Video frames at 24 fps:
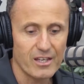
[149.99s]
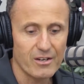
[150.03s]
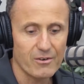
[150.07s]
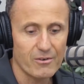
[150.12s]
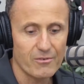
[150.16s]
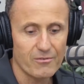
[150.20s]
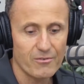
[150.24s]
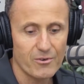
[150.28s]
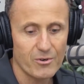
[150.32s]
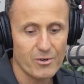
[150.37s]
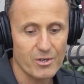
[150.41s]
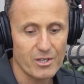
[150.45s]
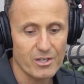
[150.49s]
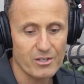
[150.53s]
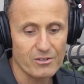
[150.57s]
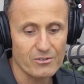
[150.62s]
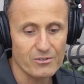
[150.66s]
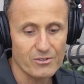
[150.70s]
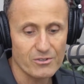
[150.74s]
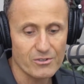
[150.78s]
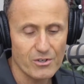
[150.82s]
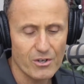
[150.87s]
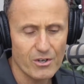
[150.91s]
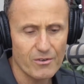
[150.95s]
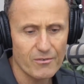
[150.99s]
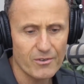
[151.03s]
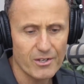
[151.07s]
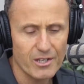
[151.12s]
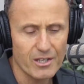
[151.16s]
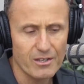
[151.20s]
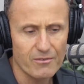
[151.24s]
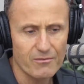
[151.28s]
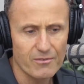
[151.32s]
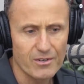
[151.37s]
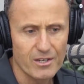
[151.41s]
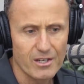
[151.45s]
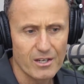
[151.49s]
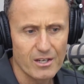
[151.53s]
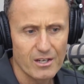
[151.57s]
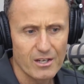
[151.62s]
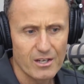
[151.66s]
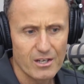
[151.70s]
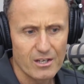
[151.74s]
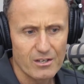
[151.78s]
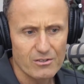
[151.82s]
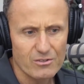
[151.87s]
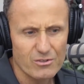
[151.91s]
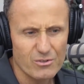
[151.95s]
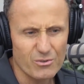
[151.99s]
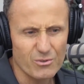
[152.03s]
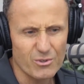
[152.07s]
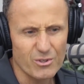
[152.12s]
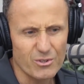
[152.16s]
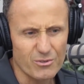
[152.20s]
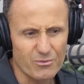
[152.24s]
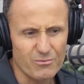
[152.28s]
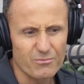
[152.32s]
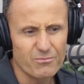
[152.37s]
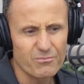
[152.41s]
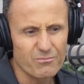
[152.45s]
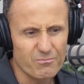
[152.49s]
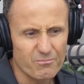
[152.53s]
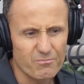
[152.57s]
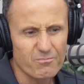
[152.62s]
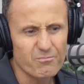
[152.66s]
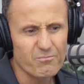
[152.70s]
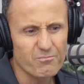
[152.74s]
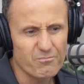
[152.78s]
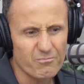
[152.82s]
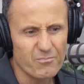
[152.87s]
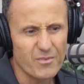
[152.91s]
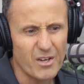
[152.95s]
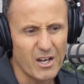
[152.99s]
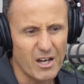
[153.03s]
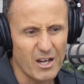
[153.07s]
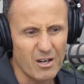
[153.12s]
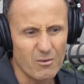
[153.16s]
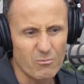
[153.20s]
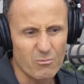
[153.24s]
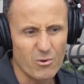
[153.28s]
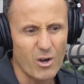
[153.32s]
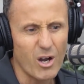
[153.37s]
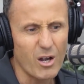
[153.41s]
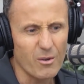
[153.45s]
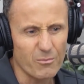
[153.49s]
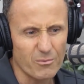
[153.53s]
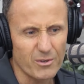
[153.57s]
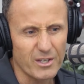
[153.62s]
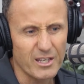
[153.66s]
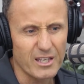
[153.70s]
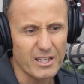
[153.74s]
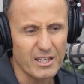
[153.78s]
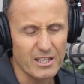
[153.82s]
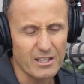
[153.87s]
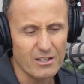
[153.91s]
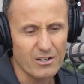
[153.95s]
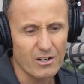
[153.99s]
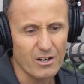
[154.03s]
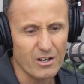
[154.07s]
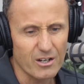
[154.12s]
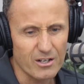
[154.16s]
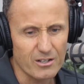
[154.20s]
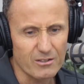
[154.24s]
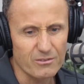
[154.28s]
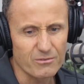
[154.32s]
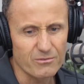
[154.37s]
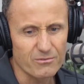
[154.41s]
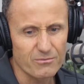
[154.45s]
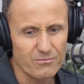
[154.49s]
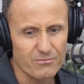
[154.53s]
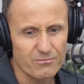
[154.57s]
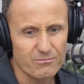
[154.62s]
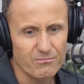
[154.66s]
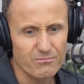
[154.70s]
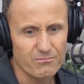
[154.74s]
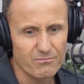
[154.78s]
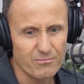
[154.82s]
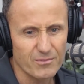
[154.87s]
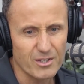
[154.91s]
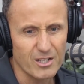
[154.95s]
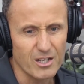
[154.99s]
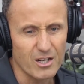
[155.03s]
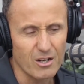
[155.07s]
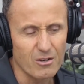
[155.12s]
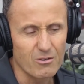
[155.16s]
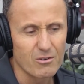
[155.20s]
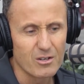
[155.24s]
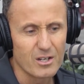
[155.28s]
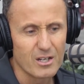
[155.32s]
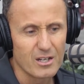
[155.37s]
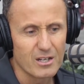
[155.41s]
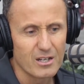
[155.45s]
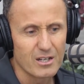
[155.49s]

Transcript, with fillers: They're a very conservative, sort of uh, right wingy kind of, you know,